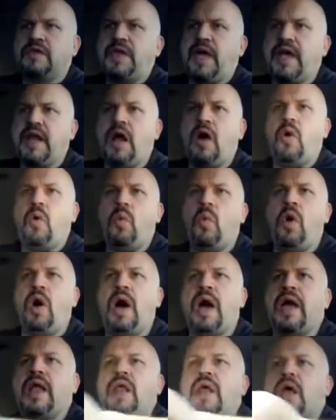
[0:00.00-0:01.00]
They don't
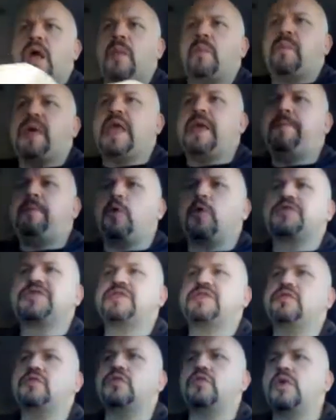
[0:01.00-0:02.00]
want people
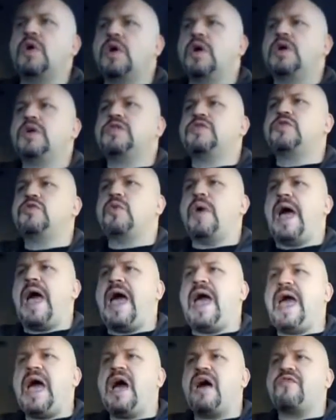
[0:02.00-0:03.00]
to
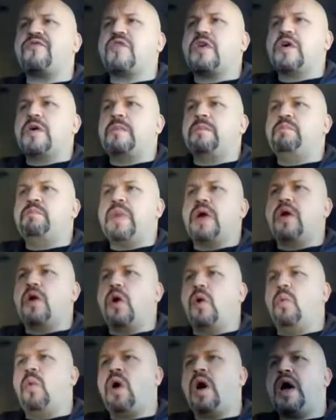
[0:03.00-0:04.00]
have
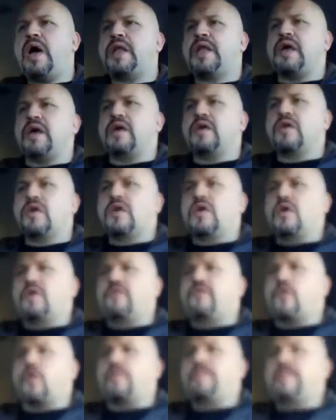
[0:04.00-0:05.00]
marijuana
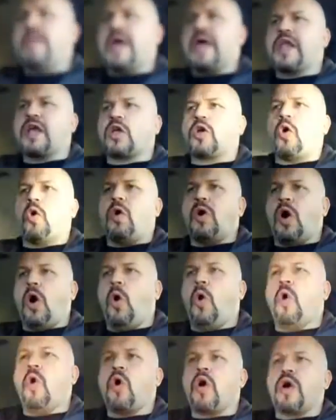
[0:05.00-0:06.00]
for medical
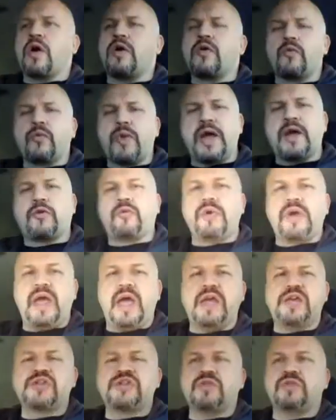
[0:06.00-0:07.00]
or
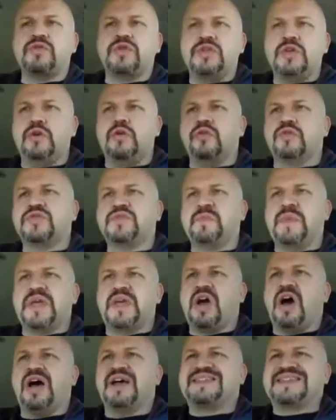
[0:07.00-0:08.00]
recreational use,
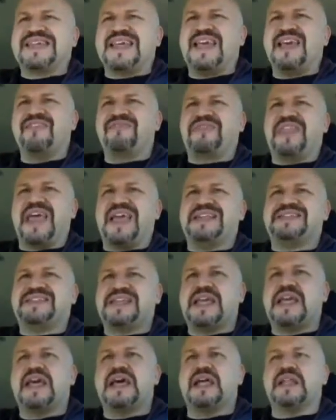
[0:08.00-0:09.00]
because if they
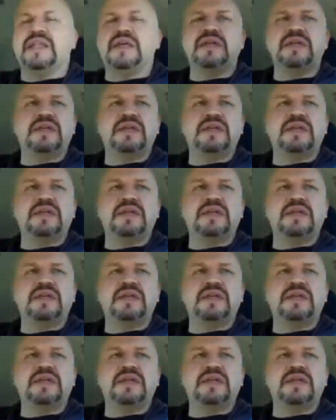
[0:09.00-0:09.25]
did,